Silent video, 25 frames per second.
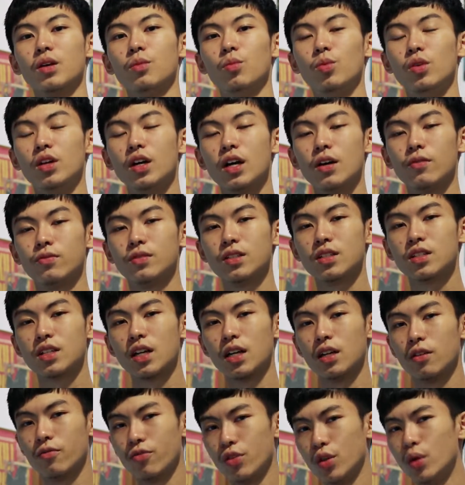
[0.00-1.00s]
would have this
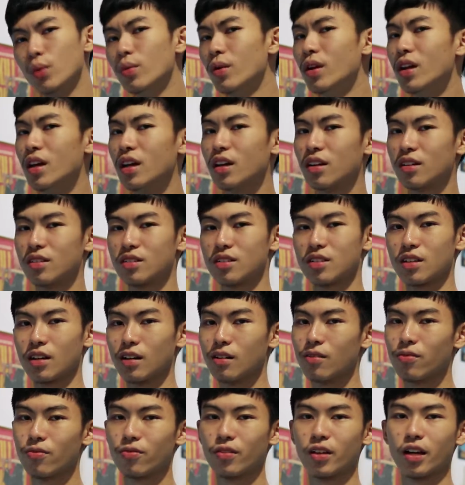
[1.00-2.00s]
kind of unique
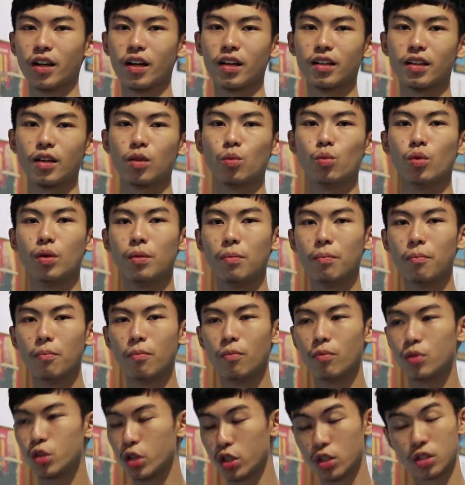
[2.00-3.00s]
stuff that I think would
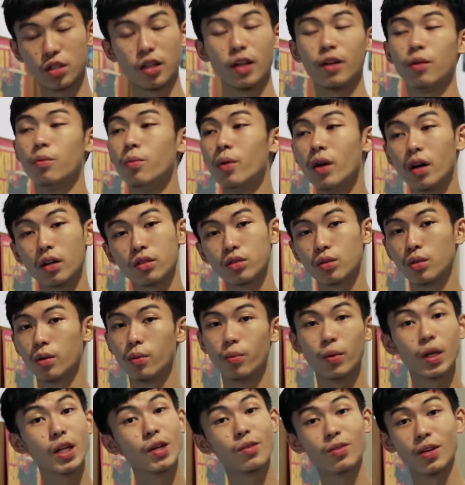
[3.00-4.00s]
translate well to
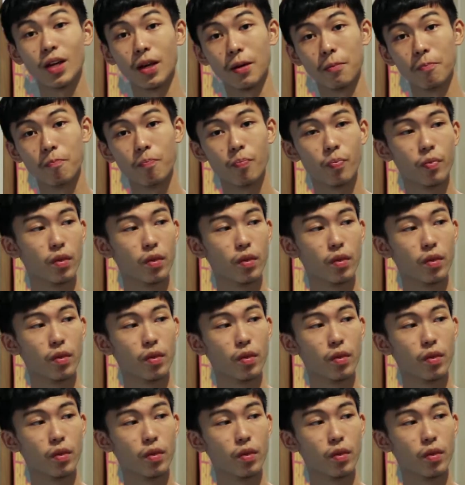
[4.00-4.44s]
a video game.